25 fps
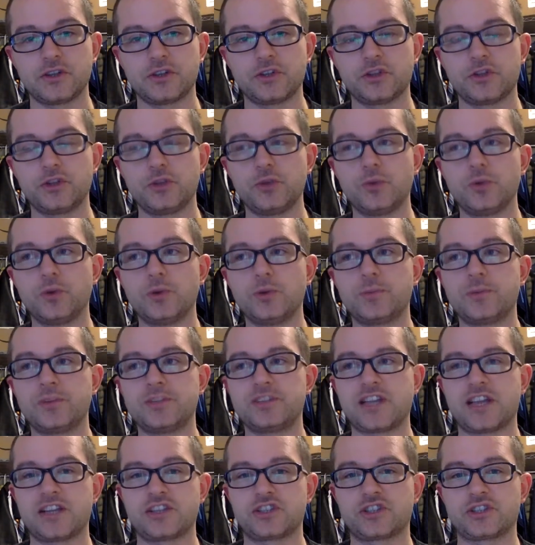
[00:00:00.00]
you would
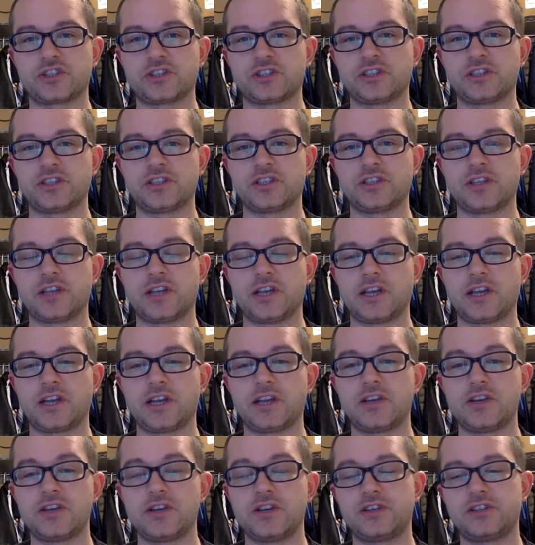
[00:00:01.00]
potentially
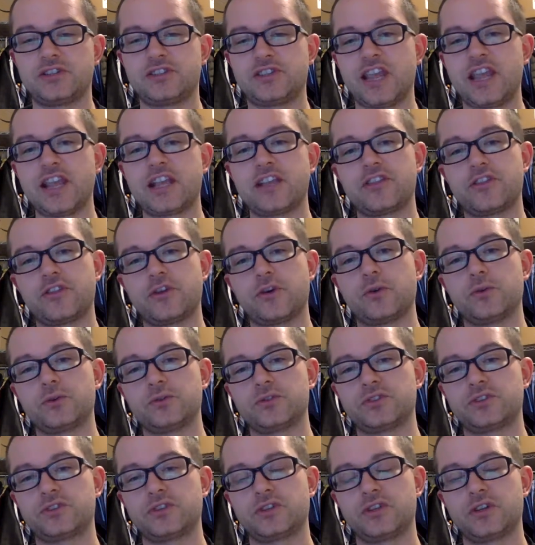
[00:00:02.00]
take
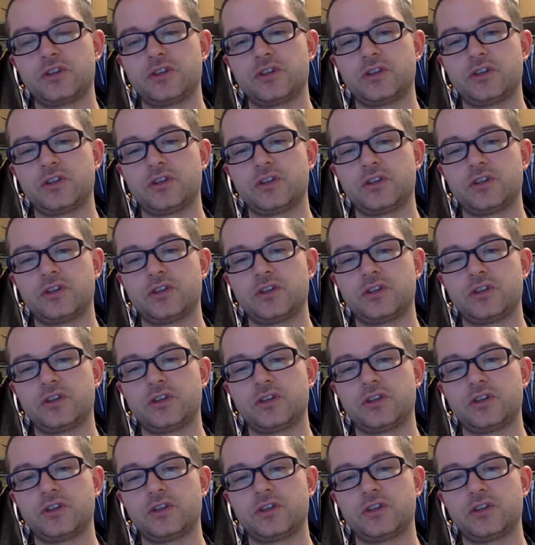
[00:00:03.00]
those